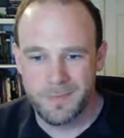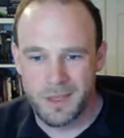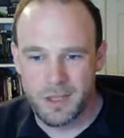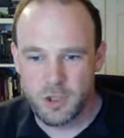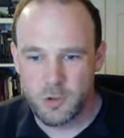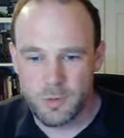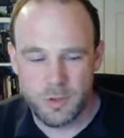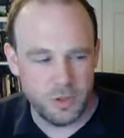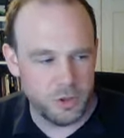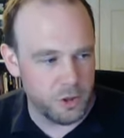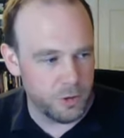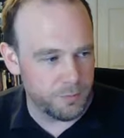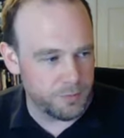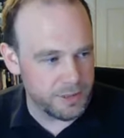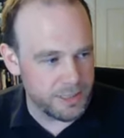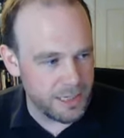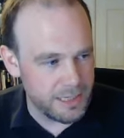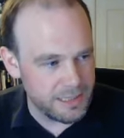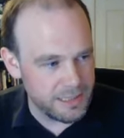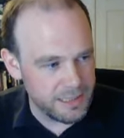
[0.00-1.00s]
to
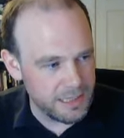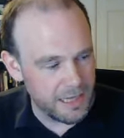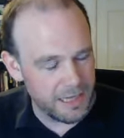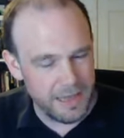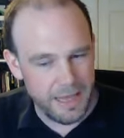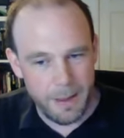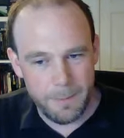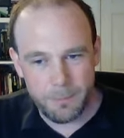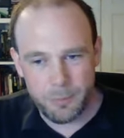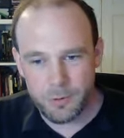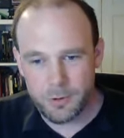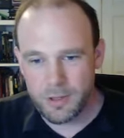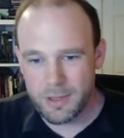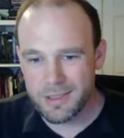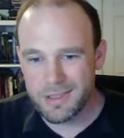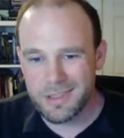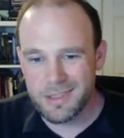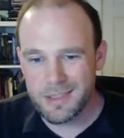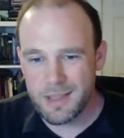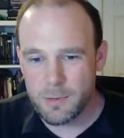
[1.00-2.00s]
interpretation like that, but
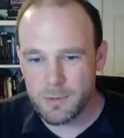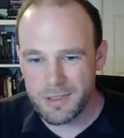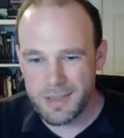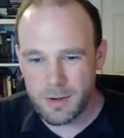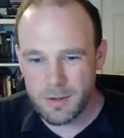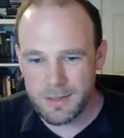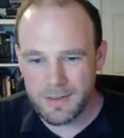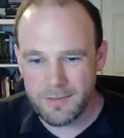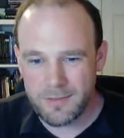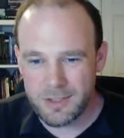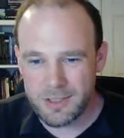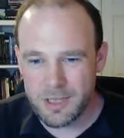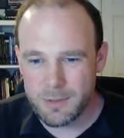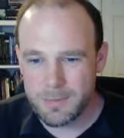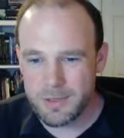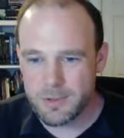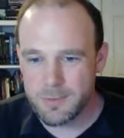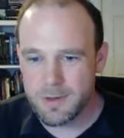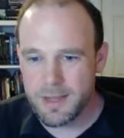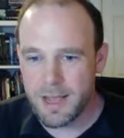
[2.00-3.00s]
there, there, there is going to
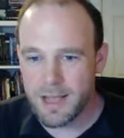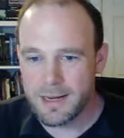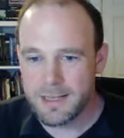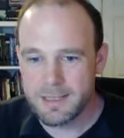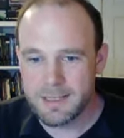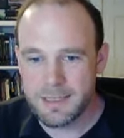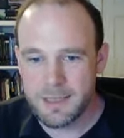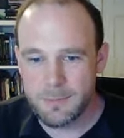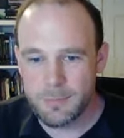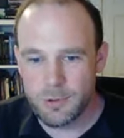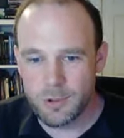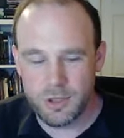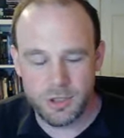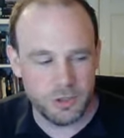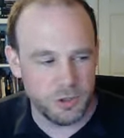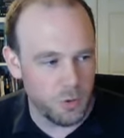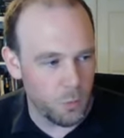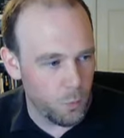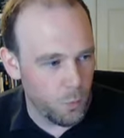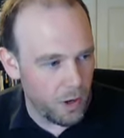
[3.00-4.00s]
be some guidance in the book as
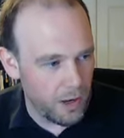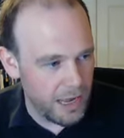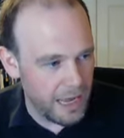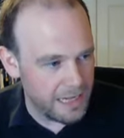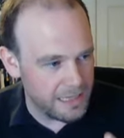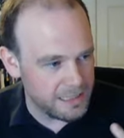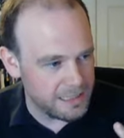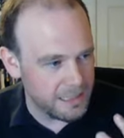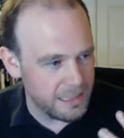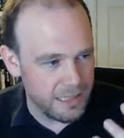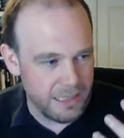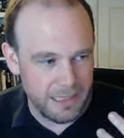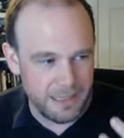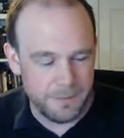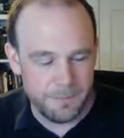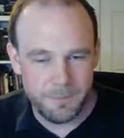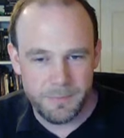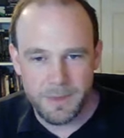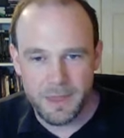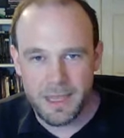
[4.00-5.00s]
to what actually
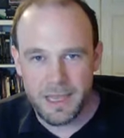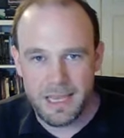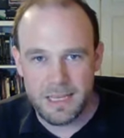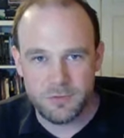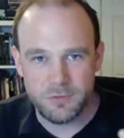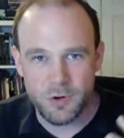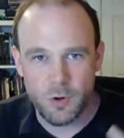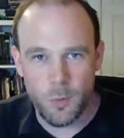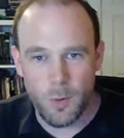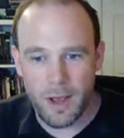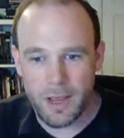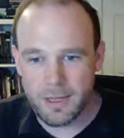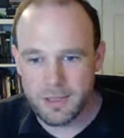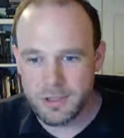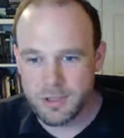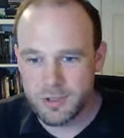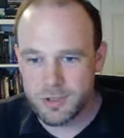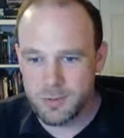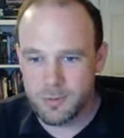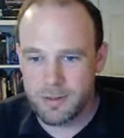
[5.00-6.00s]
is required
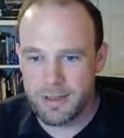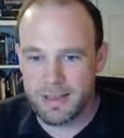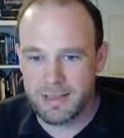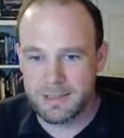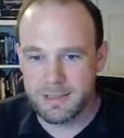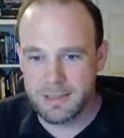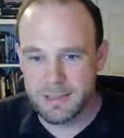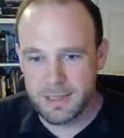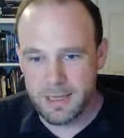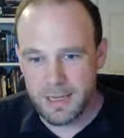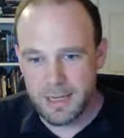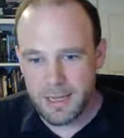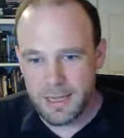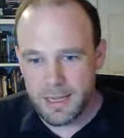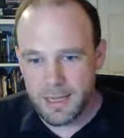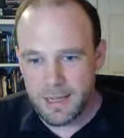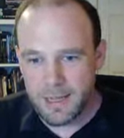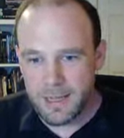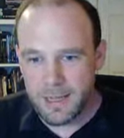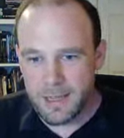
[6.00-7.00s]
to do that.
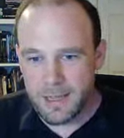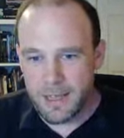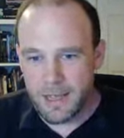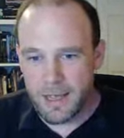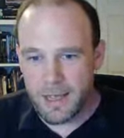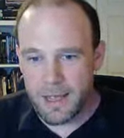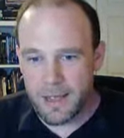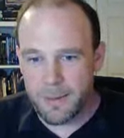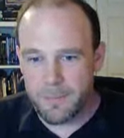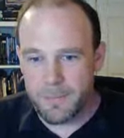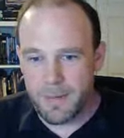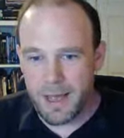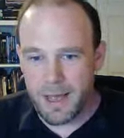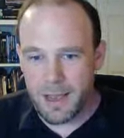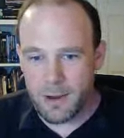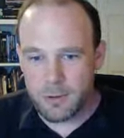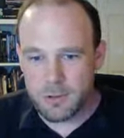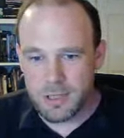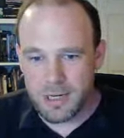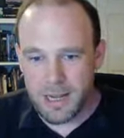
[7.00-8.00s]
Um,
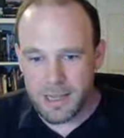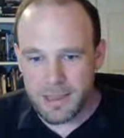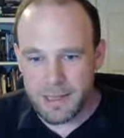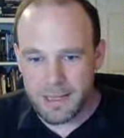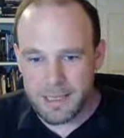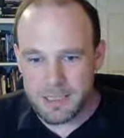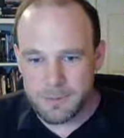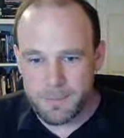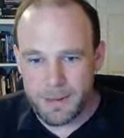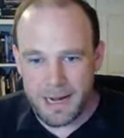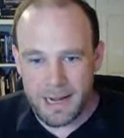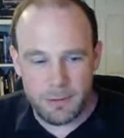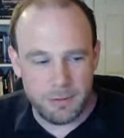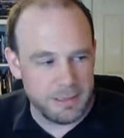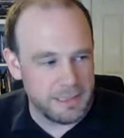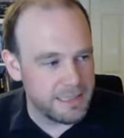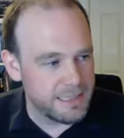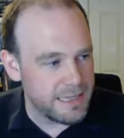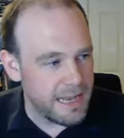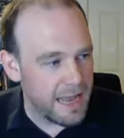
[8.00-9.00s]
I also like that they spell out
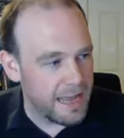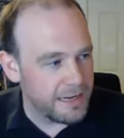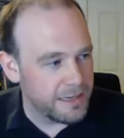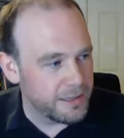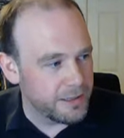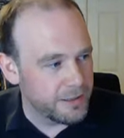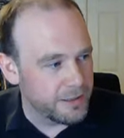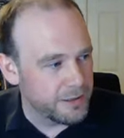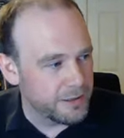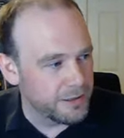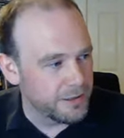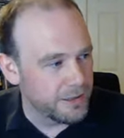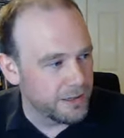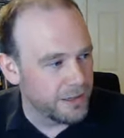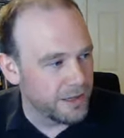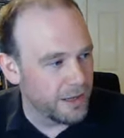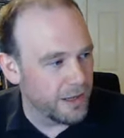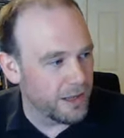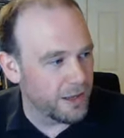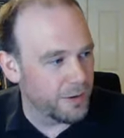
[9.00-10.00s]
sad.
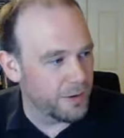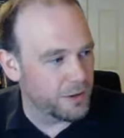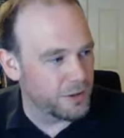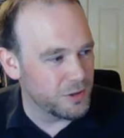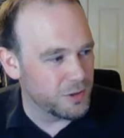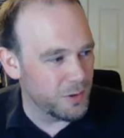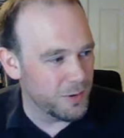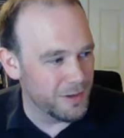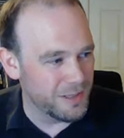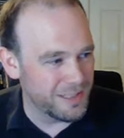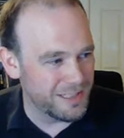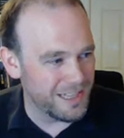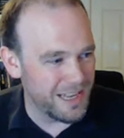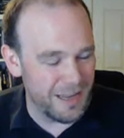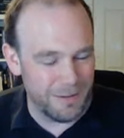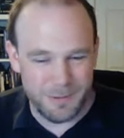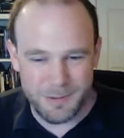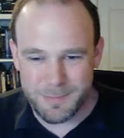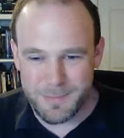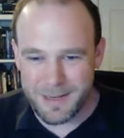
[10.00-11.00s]
Uh, as soon as I
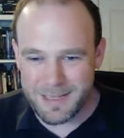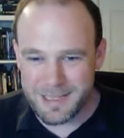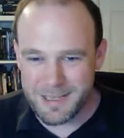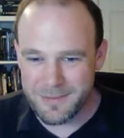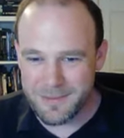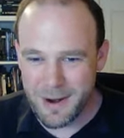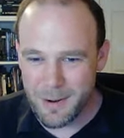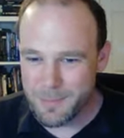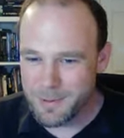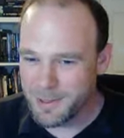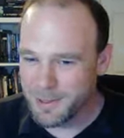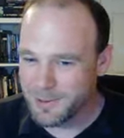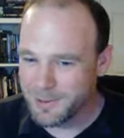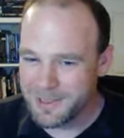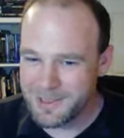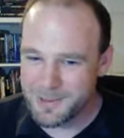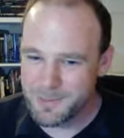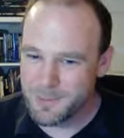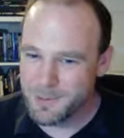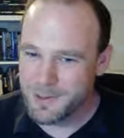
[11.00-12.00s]
was messing around with all
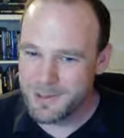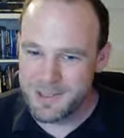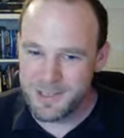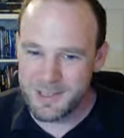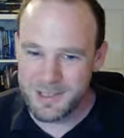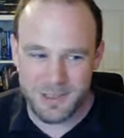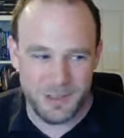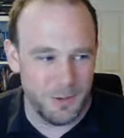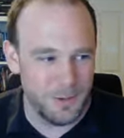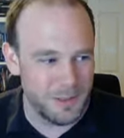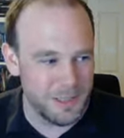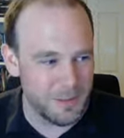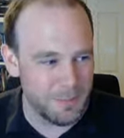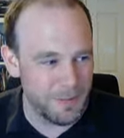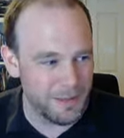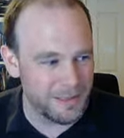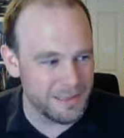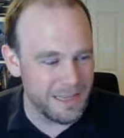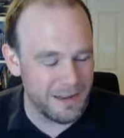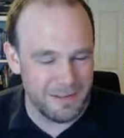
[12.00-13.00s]
these words, and as soon as it
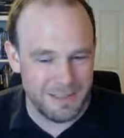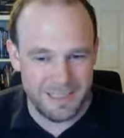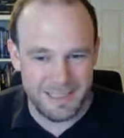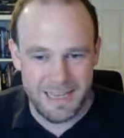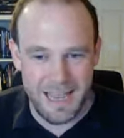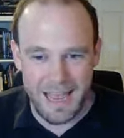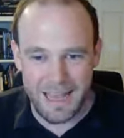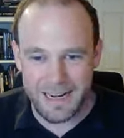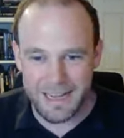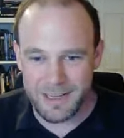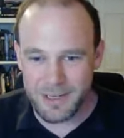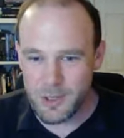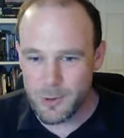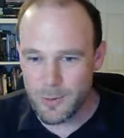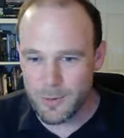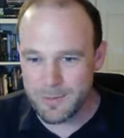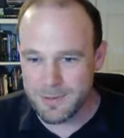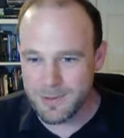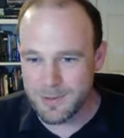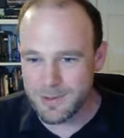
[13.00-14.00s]
spelled out sad, I knew
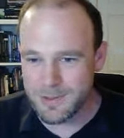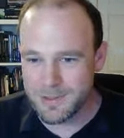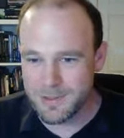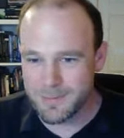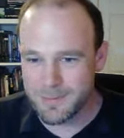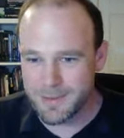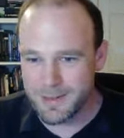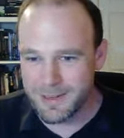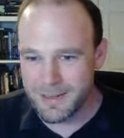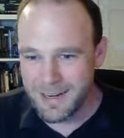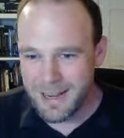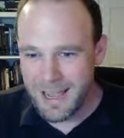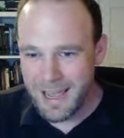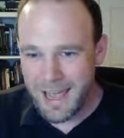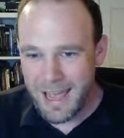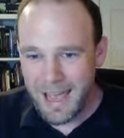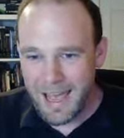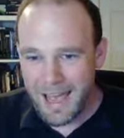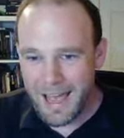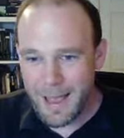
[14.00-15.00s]
I was on something.
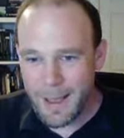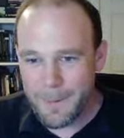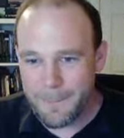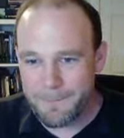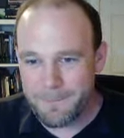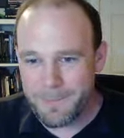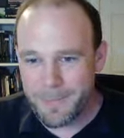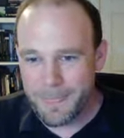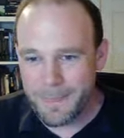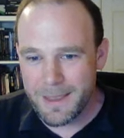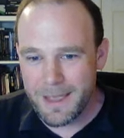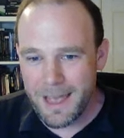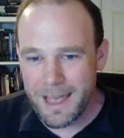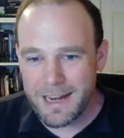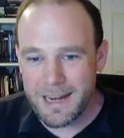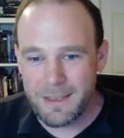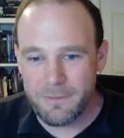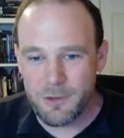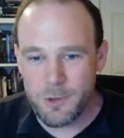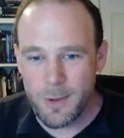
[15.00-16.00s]
Um,
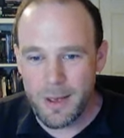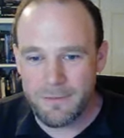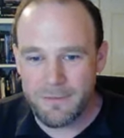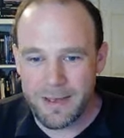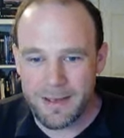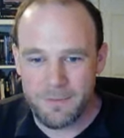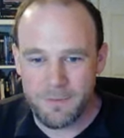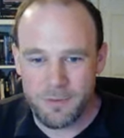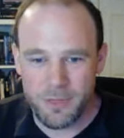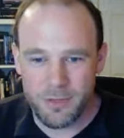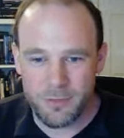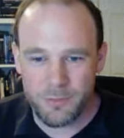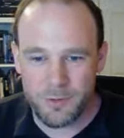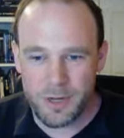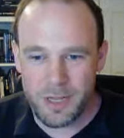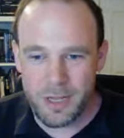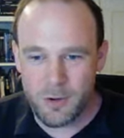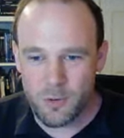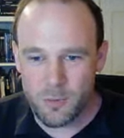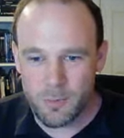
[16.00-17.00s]
and if you ever have
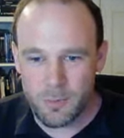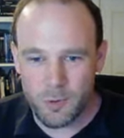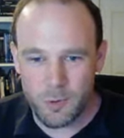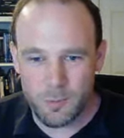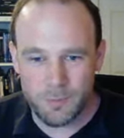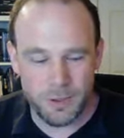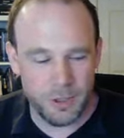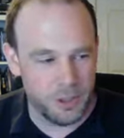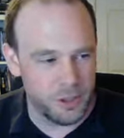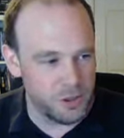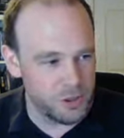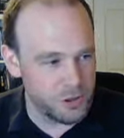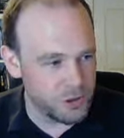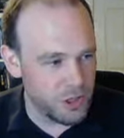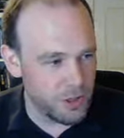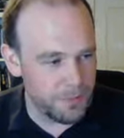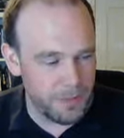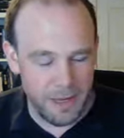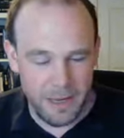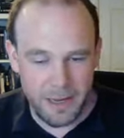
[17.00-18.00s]
three or more burdens, so
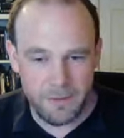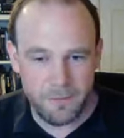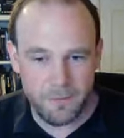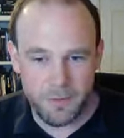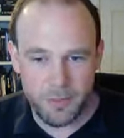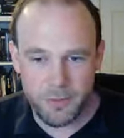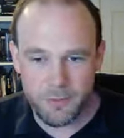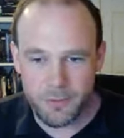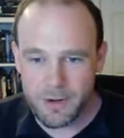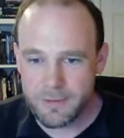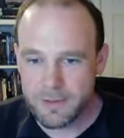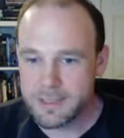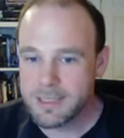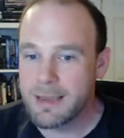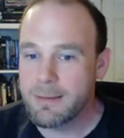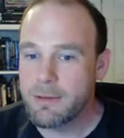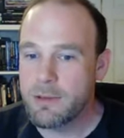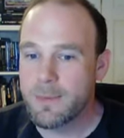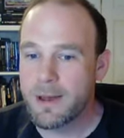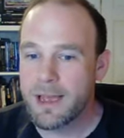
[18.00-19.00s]
you might have three of the
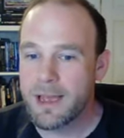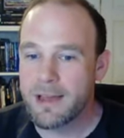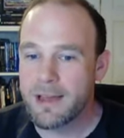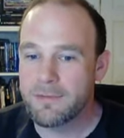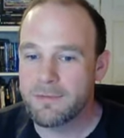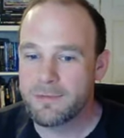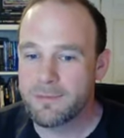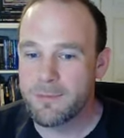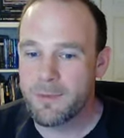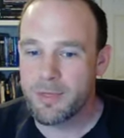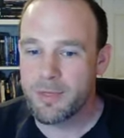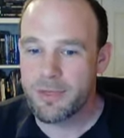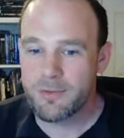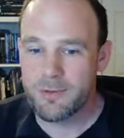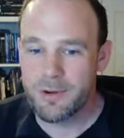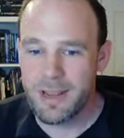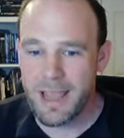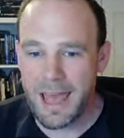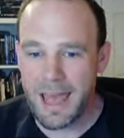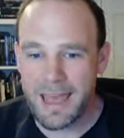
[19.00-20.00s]
same, you might have
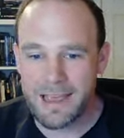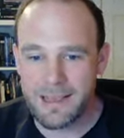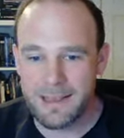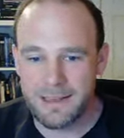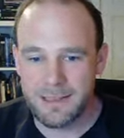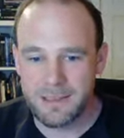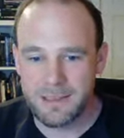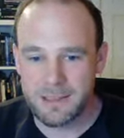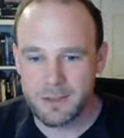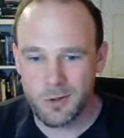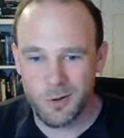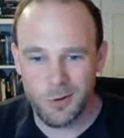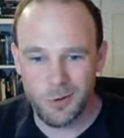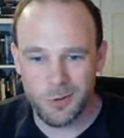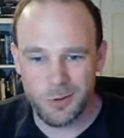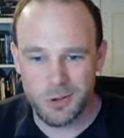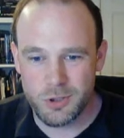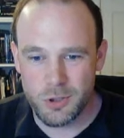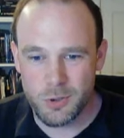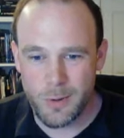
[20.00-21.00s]
three aches or
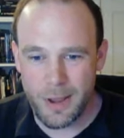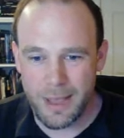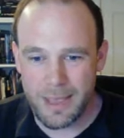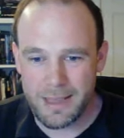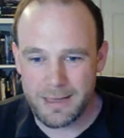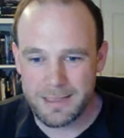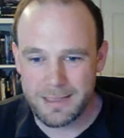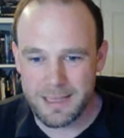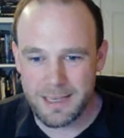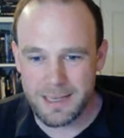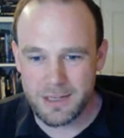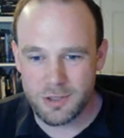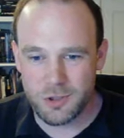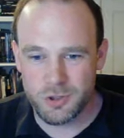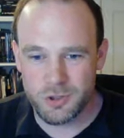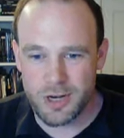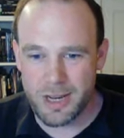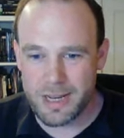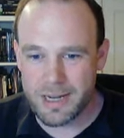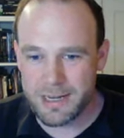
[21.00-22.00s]
two aches and a
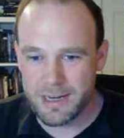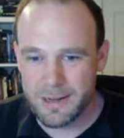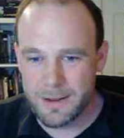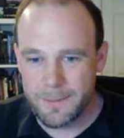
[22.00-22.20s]
dread.